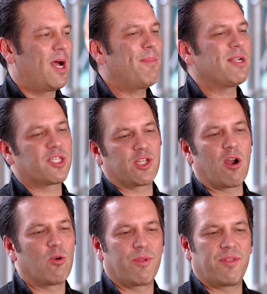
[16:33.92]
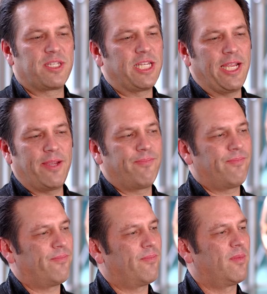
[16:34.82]
I'm going to start with the team.
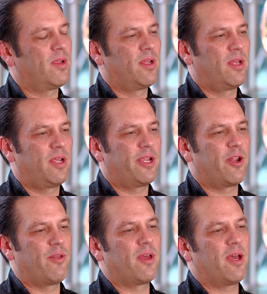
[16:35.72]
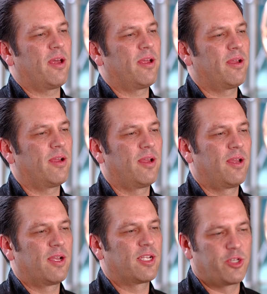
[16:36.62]
You know the
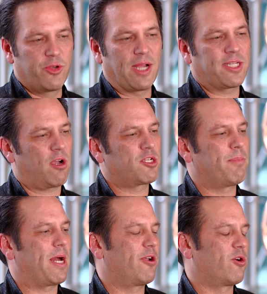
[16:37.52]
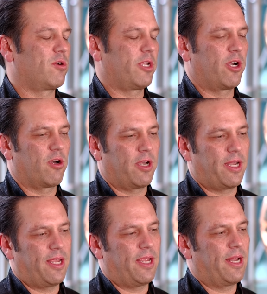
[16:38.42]
because you and I talked about it earlier,
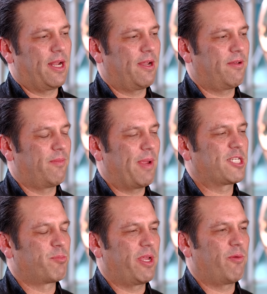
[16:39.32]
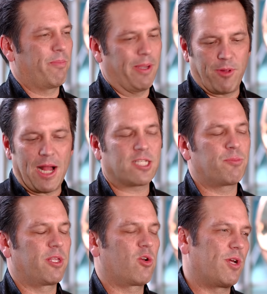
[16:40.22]
and, and, and, it makes me, when people
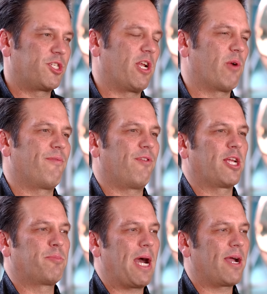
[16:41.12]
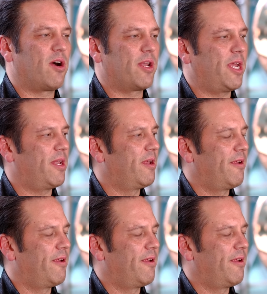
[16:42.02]
ask me the question, I reflect back on it.